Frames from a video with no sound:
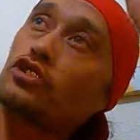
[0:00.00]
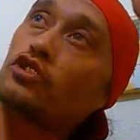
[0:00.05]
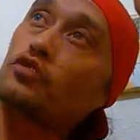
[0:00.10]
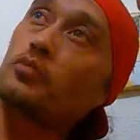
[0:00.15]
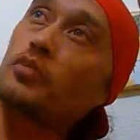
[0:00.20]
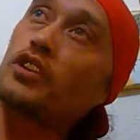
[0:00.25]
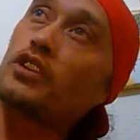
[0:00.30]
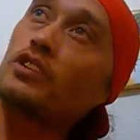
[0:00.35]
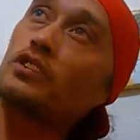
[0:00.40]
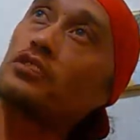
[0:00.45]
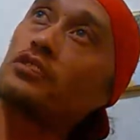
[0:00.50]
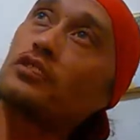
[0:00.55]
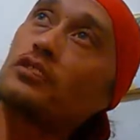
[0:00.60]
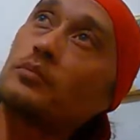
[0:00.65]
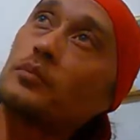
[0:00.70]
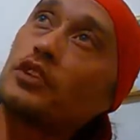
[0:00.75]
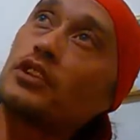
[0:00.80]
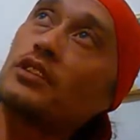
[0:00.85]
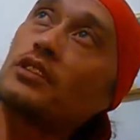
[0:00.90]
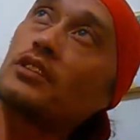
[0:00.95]
to speak
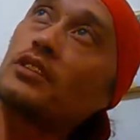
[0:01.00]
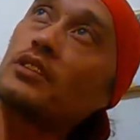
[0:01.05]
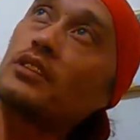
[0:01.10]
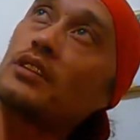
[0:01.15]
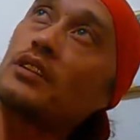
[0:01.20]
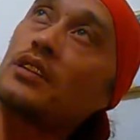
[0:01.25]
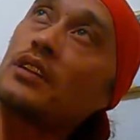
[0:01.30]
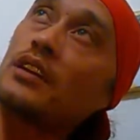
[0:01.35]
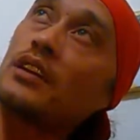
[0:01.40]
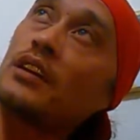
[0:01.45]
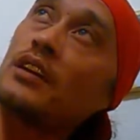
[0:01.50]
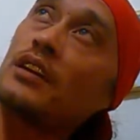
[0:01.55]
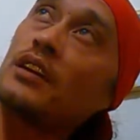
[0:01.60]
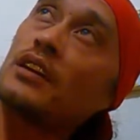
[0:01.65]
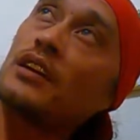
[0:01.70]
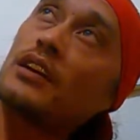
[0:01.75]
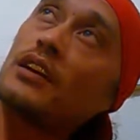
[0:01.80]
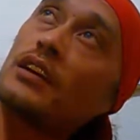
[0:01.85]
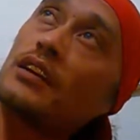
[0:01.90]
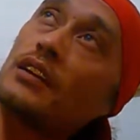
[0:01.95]
to me.
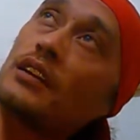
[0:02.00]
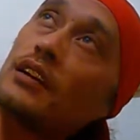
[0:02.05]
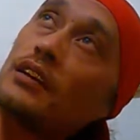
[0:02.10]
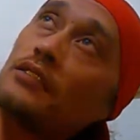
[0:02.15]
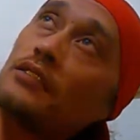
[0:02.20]
And